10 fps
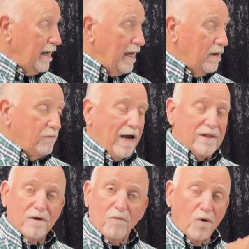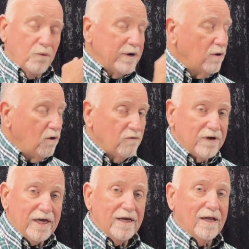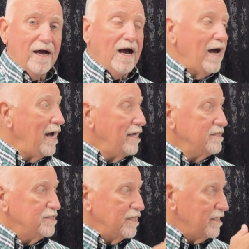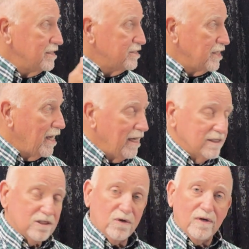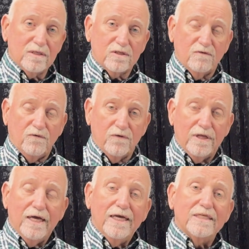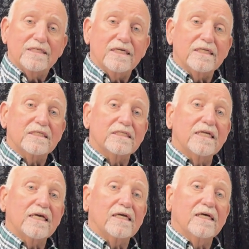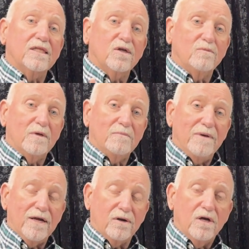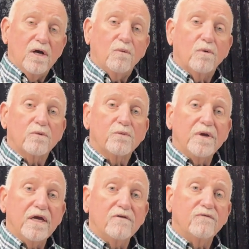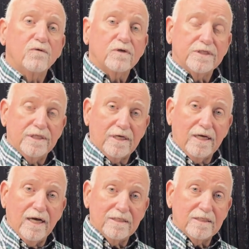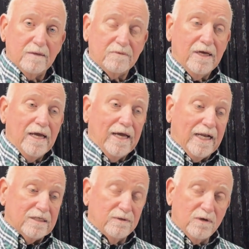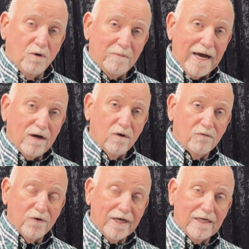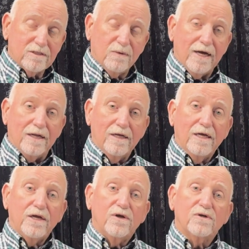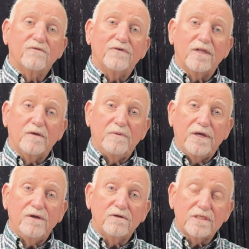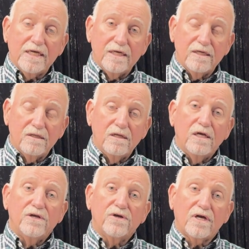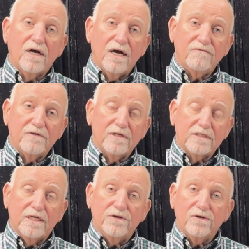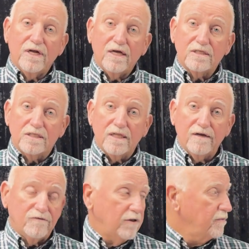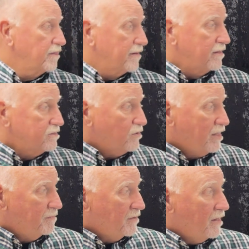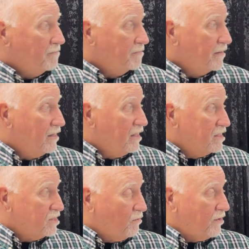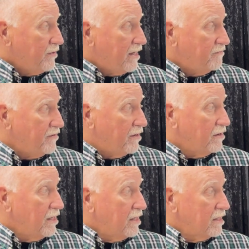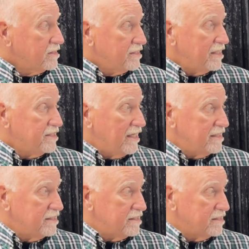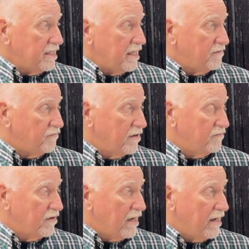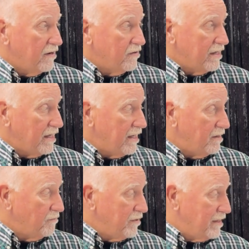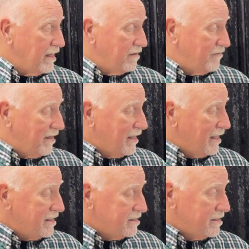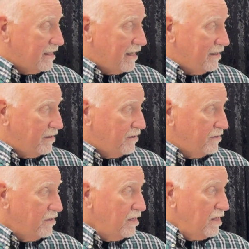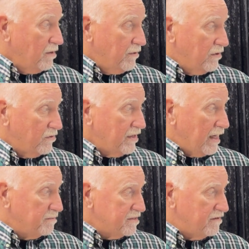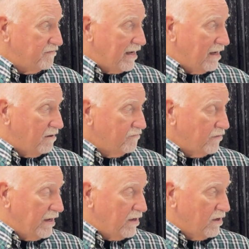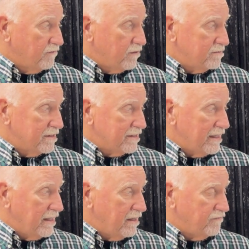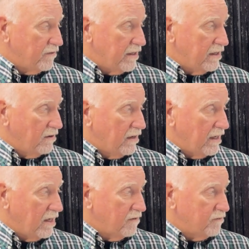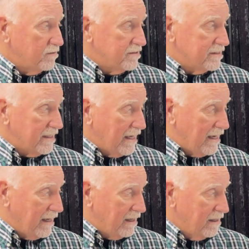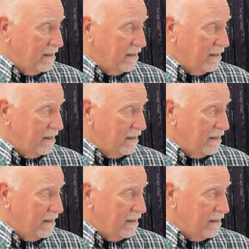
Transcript: And the more we go over E to I and G to J and so on and so forth, it's going to stick a little bit better. We're reinforcing the concept. And as we go back over it, guess what? You're developing your skill, your confidence, and your knowledge level. So keep it up. So what do we have here? Z changes to C in front of an I or an E. We didn't have any cases of that here. We know the opposite vowel for AR verbs is E. For ER and IR verbs, it's A.